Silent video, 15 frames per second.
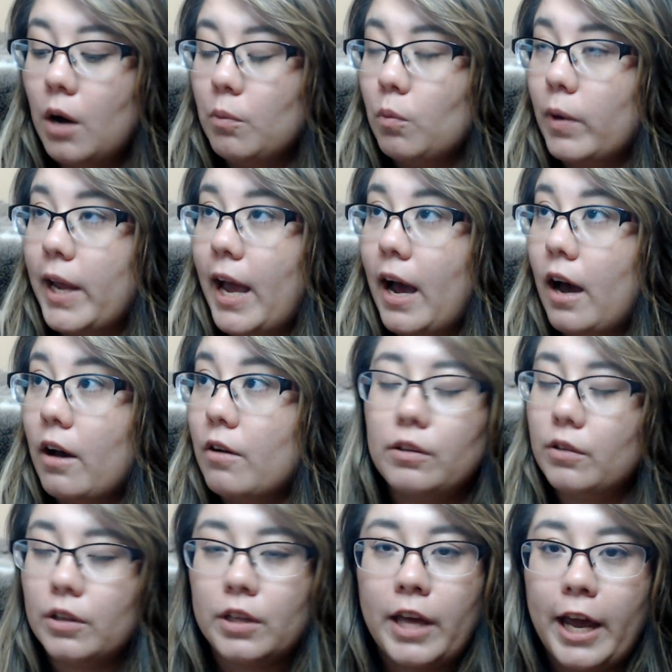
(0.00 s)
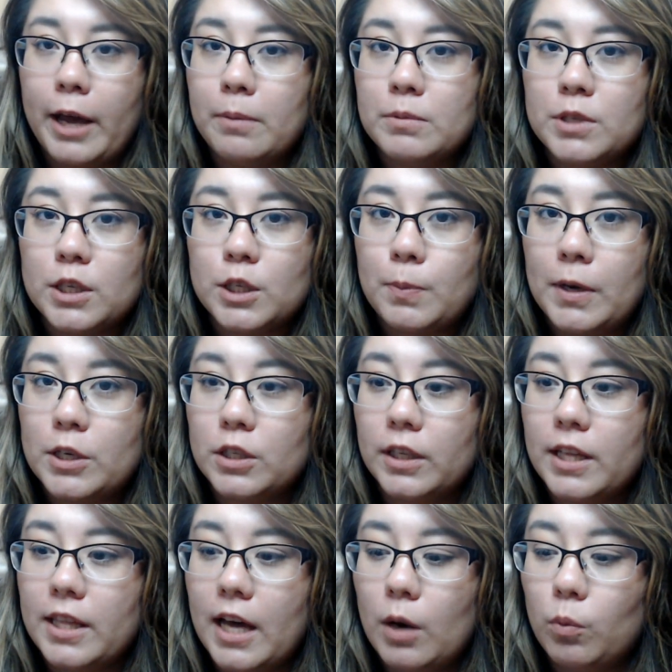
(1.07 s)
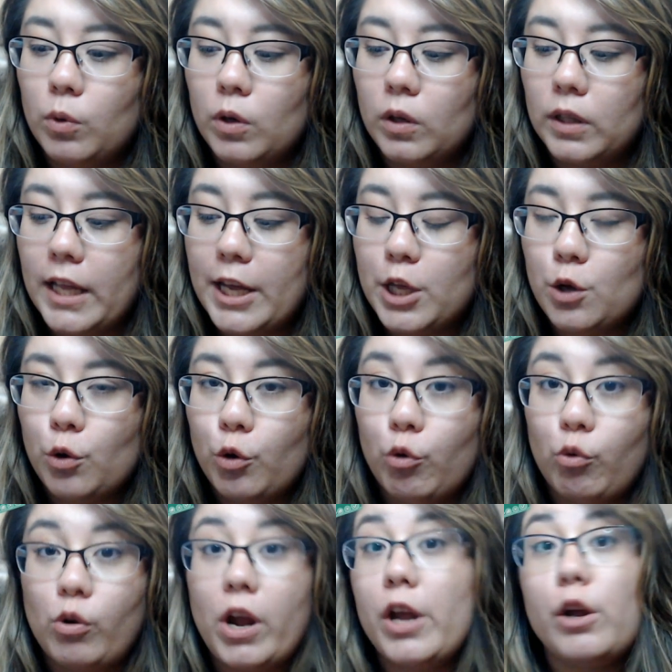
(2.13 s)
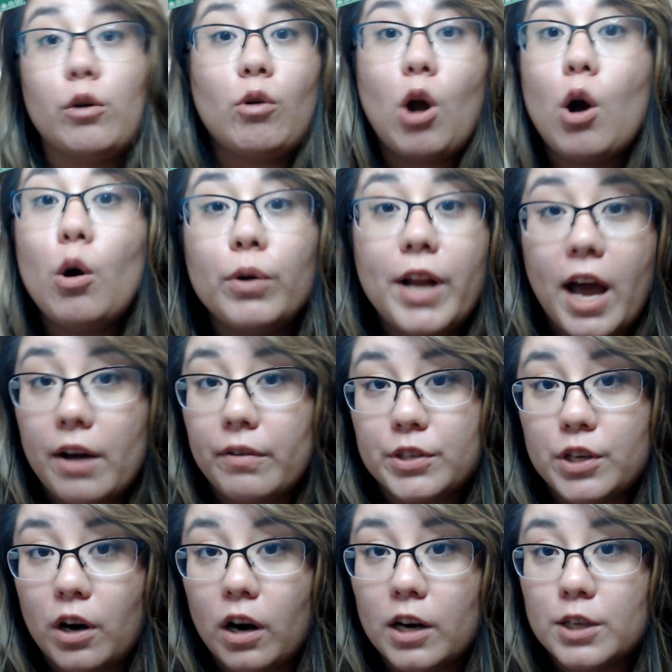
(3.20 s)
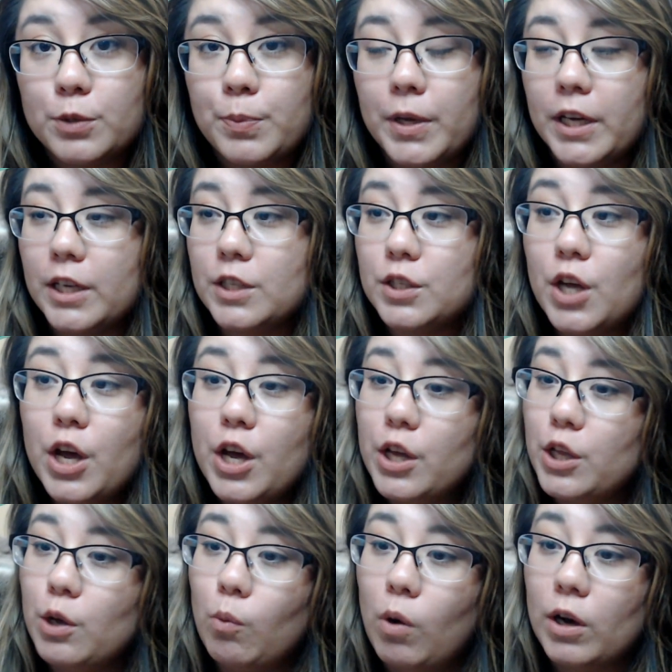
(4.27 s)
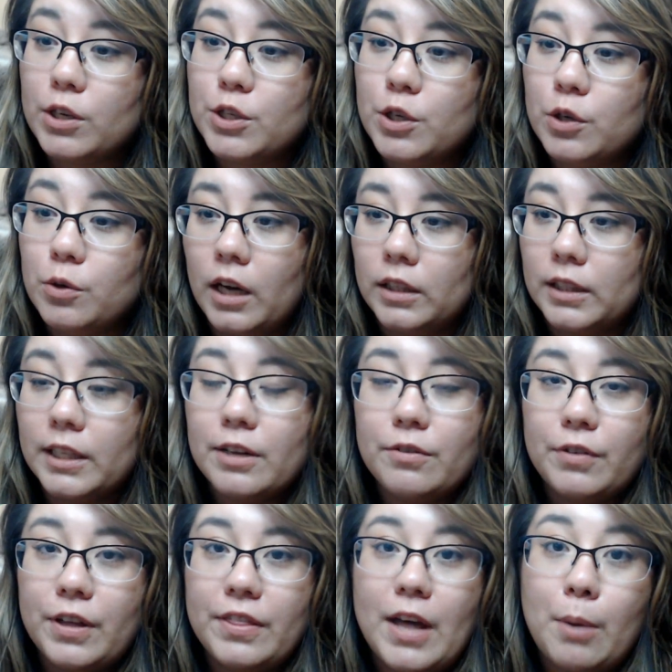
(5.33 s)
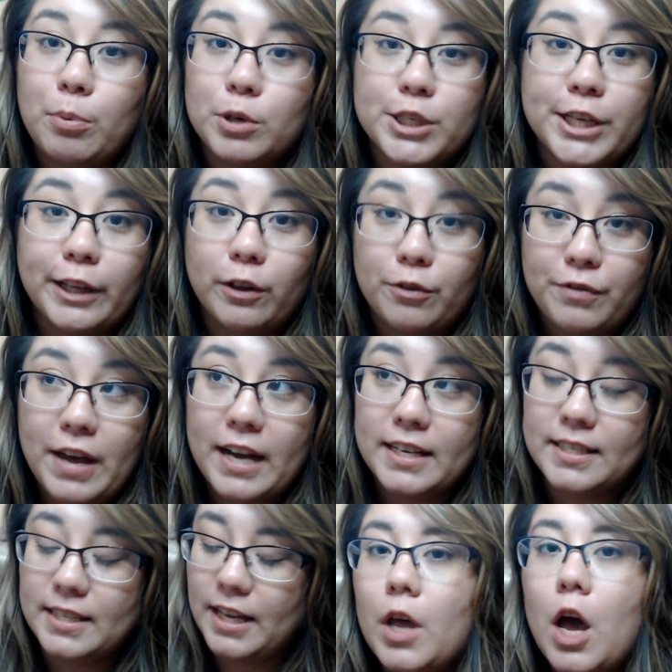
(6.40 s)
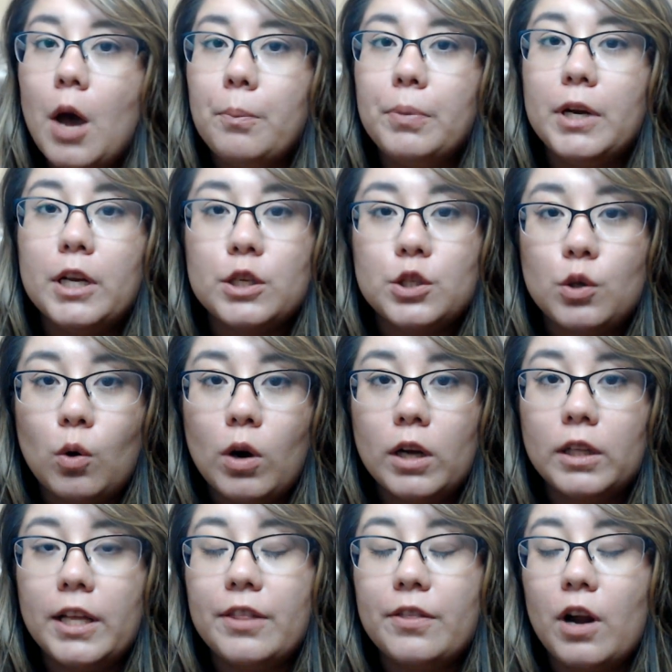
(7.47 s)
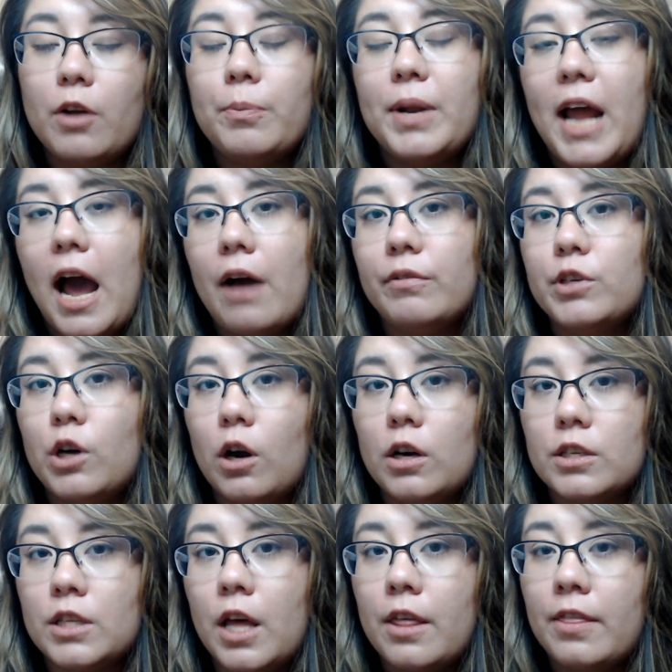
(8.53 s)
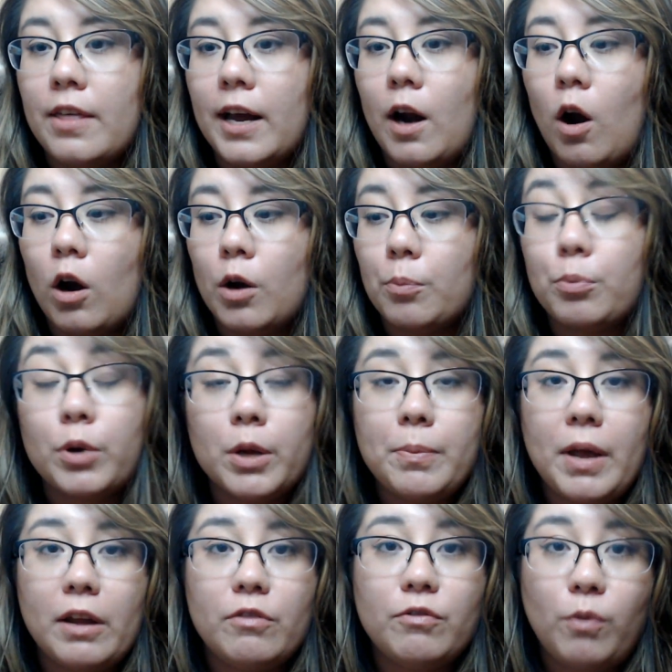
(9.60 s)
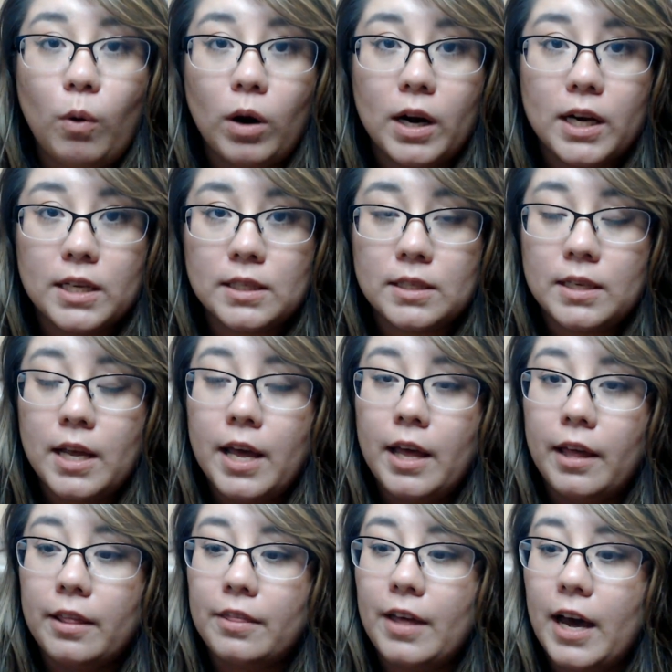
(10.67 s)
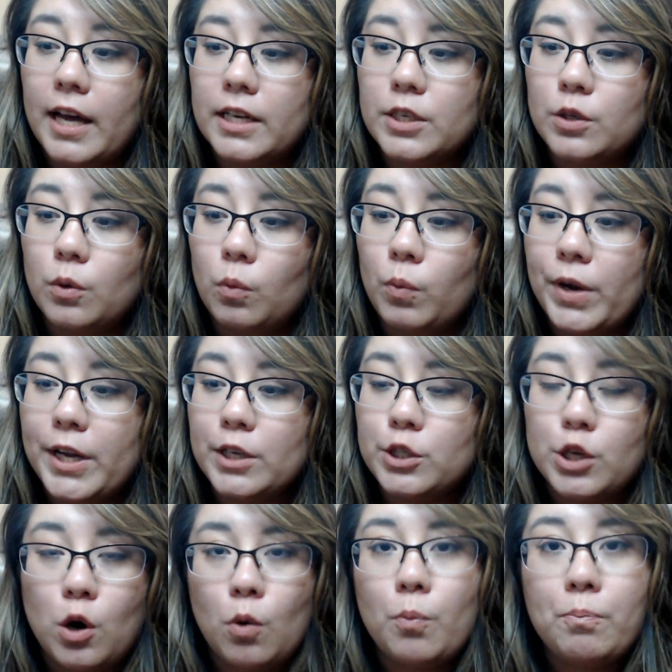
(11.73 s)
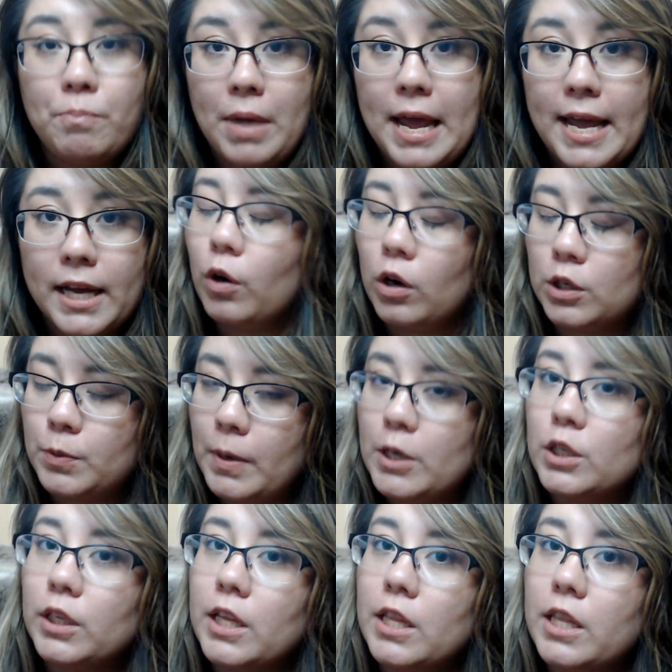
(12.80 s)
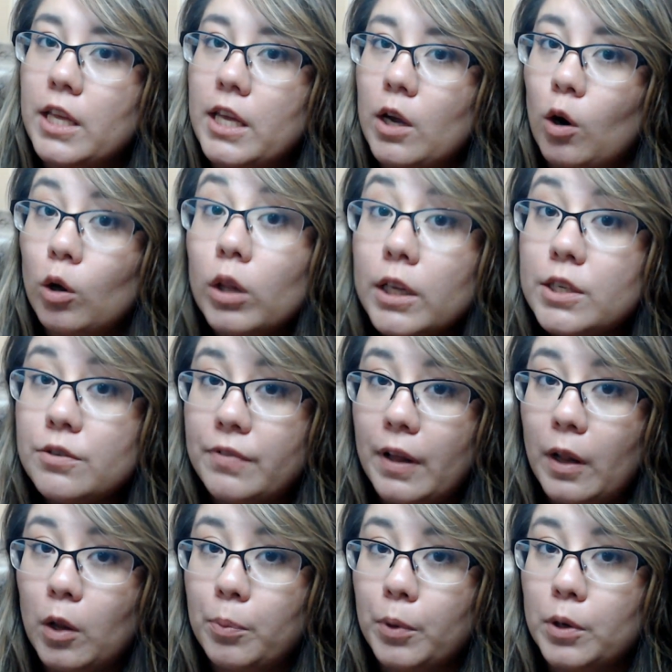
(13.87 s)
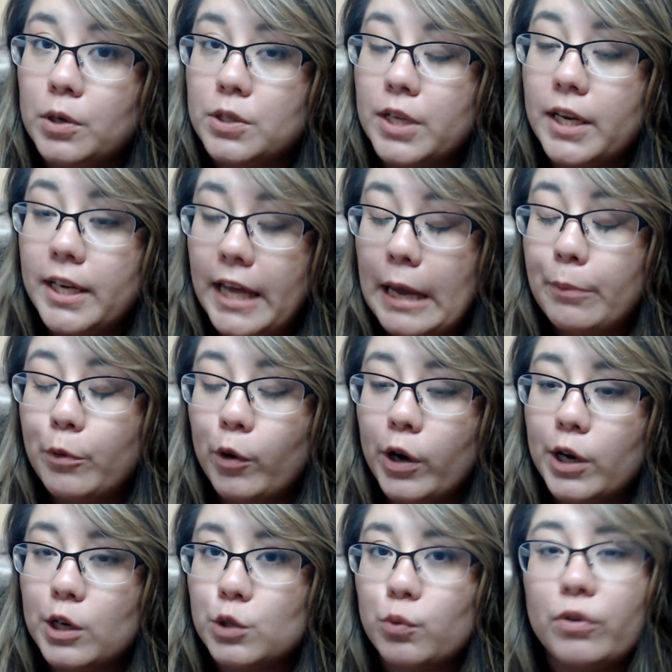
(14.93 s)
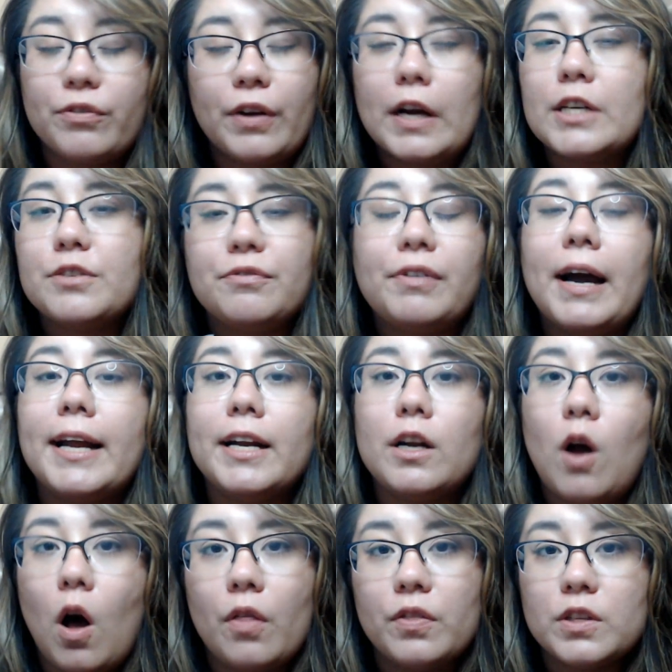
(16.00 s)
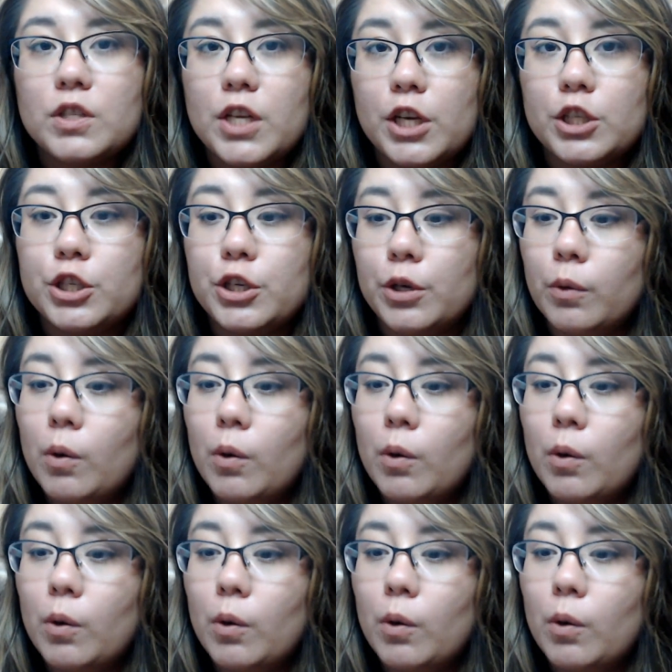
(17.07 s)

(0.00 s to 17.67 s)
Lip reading: We have games especially that will let you create your own avatars because you want to live in that particular fantasy. But historically, there have been avatars that are pre-made for us that we don't make. Especially the early developers and game creators were very divided on this issue